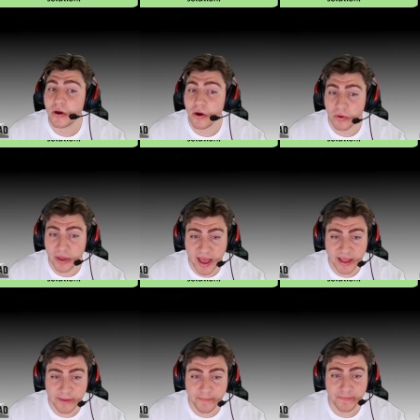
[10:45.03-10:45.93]
Okay.
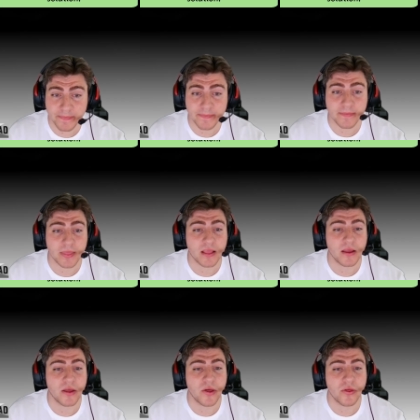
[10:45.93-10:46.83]

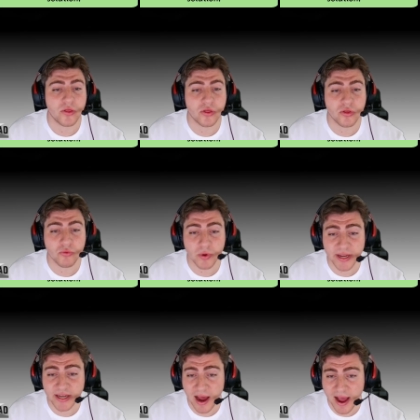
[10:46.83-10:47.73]

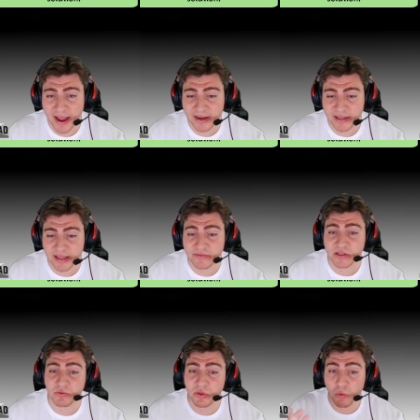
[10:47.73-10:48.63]
3, 9 leaves
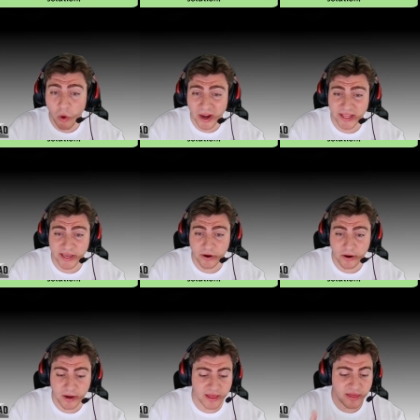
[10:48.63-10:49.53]
us with what here?
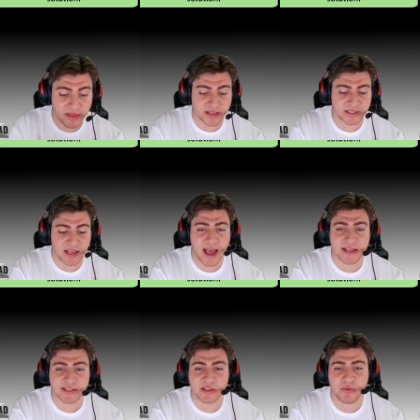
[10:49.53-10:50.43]
This
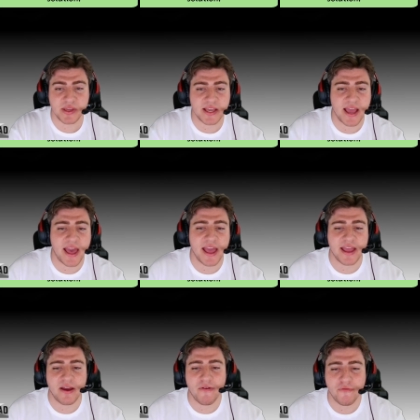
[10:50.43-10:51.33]
has to be
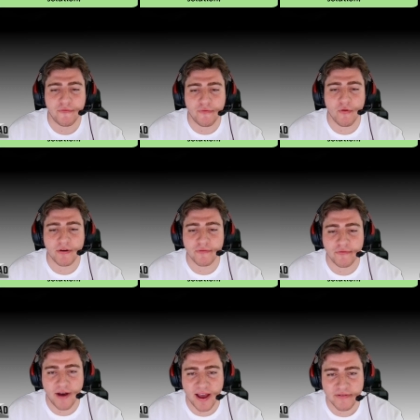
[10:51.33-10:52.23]
a 4,
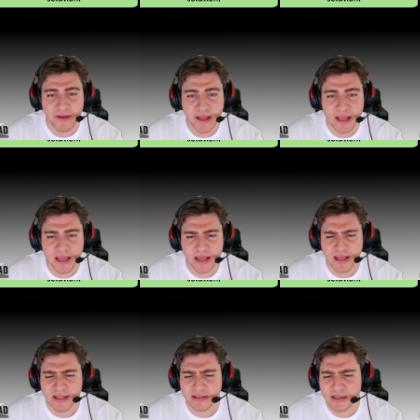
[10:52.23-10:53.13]
5.
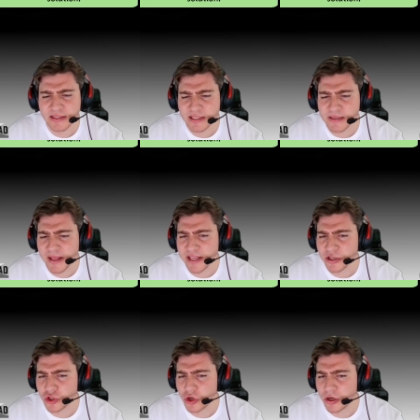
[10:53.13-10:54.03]
Doesn't seem like it
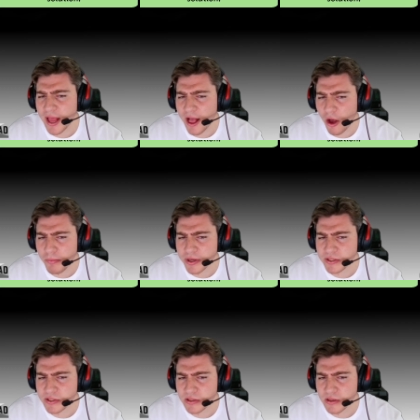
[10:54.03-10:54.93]
should help
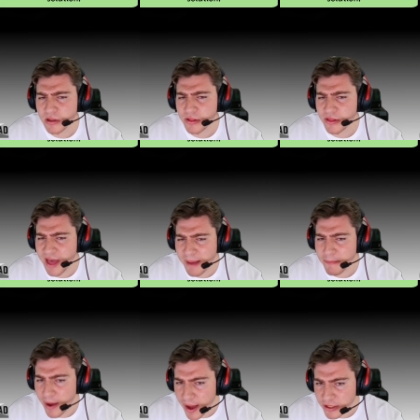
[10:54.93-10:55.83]
us that
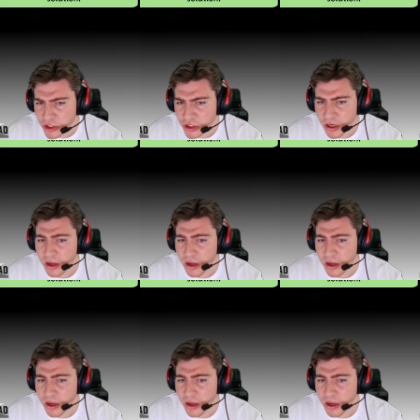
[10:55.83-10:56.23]
much,